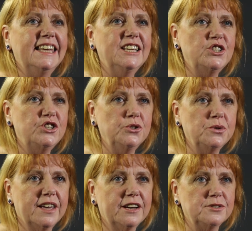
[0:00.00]
in
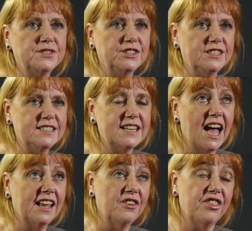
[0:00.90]

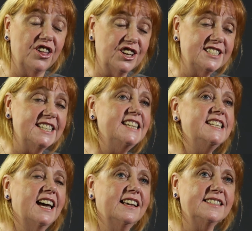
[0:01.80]

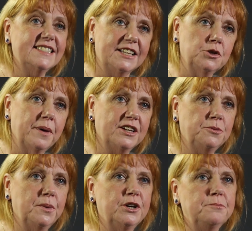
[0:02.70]
2013 and set up
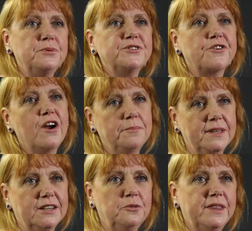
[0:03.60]
Ashburton
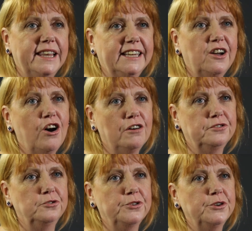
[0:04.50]
Prescribing with Lynn
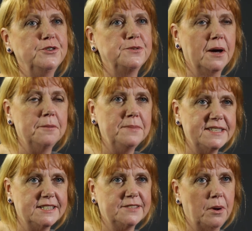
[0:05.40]
Garforth, who's my business